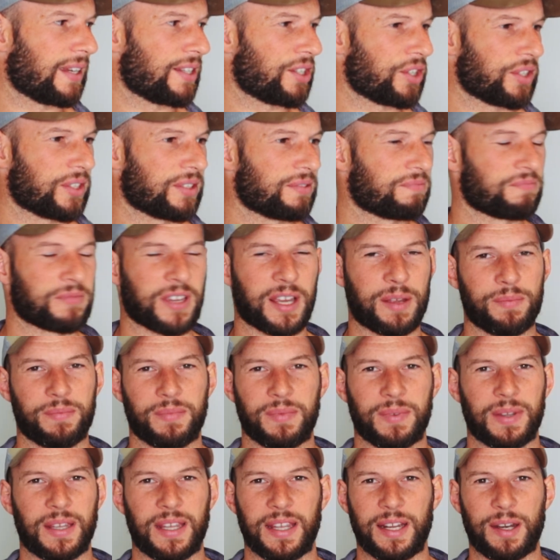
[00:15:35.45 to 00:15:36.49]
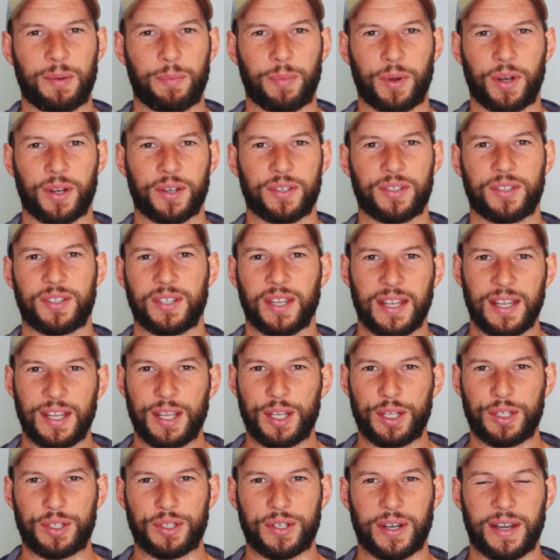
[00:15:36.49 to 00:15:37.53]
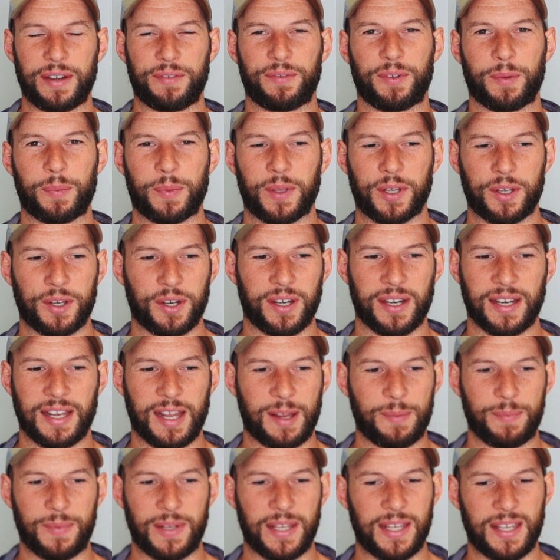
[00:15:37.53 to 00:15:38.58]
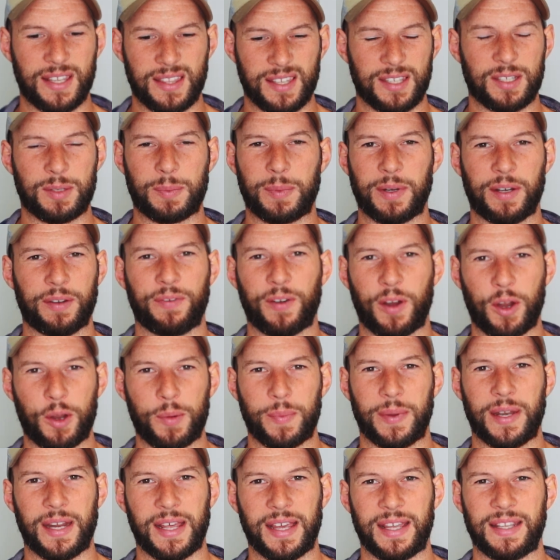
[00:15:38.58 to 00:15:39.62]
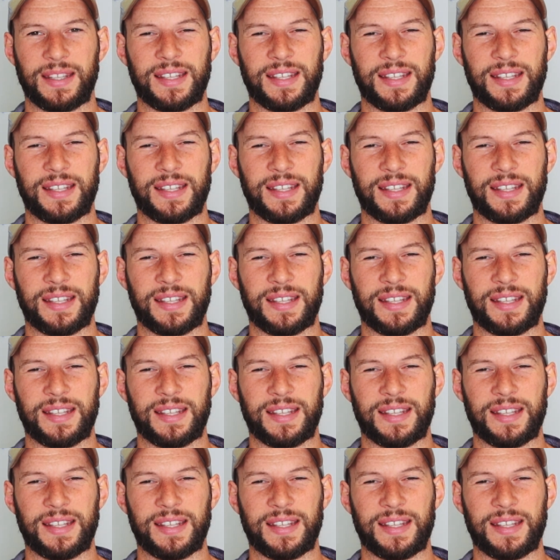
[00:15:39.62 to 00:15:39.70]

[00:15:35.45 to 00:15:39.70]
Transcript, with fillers: just come in a box straight from the courier company, and there's a bit of foam in it,